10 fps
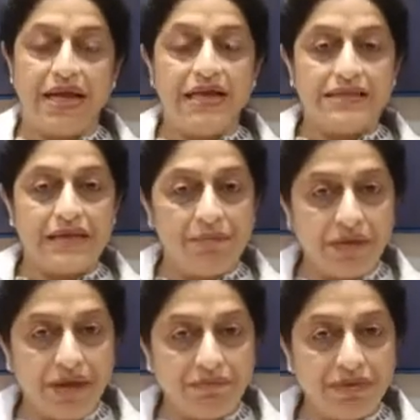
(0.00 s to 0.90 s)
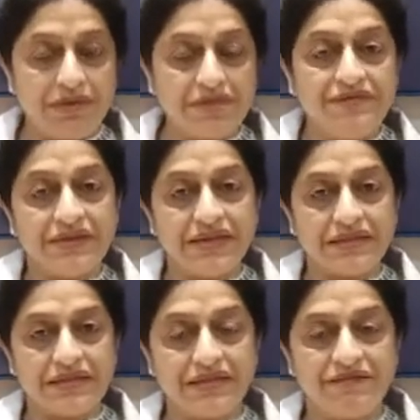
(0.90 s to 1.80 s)
Some couples even at
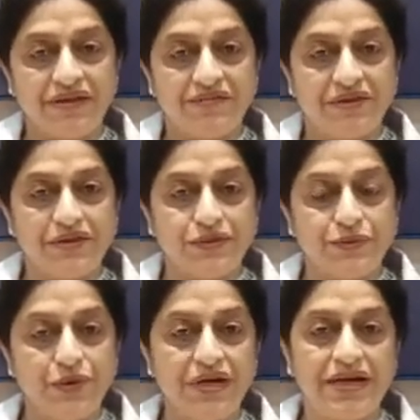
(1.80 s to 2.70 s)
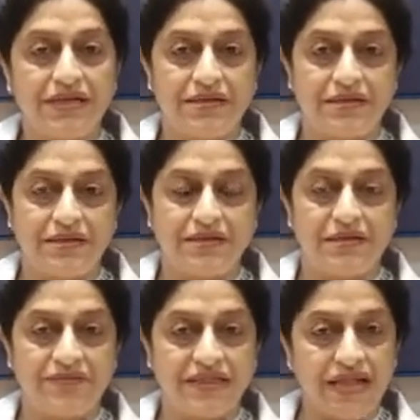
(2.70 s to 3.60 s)
35 years would get a
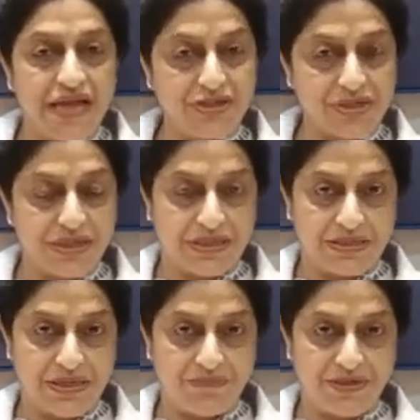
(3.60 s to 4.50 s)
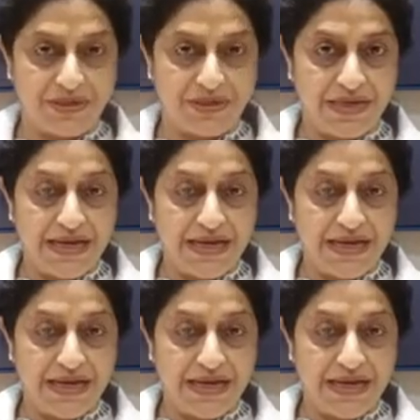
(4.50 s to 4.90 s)
result with natural conception,